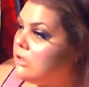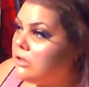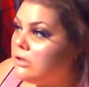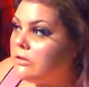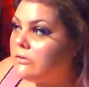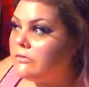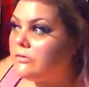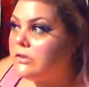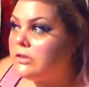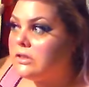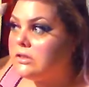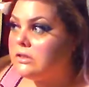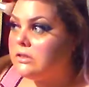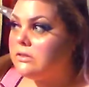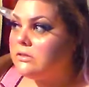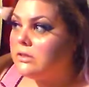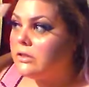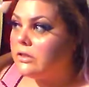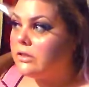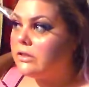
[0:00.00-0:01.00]
You don't want it
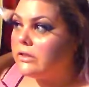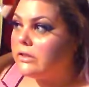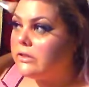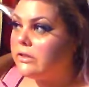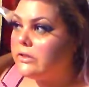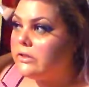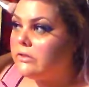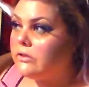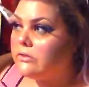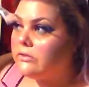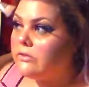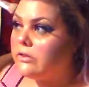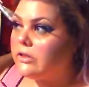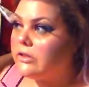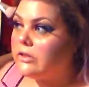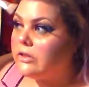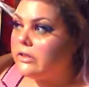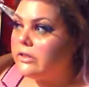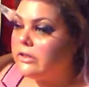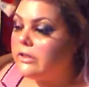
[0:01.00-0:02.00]
too dark right
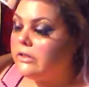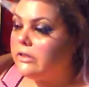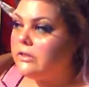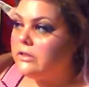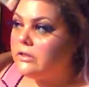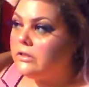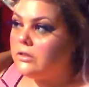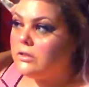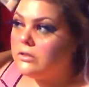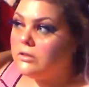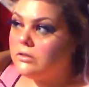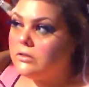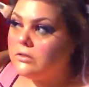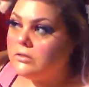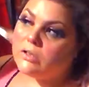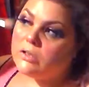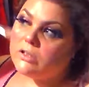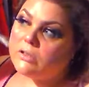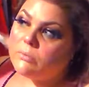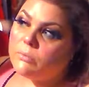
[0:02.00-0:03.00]
there.
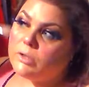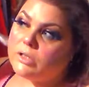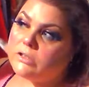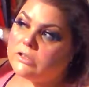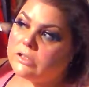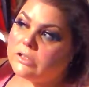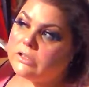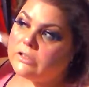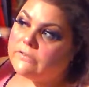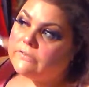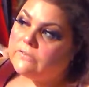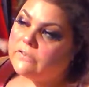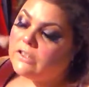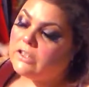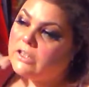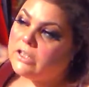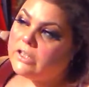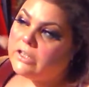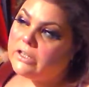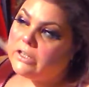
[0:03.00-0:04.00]
Really make sure to
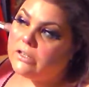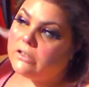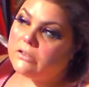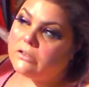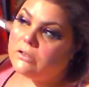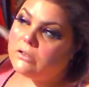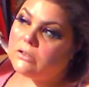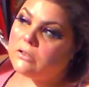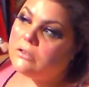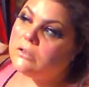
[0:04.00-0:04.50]
fade that out.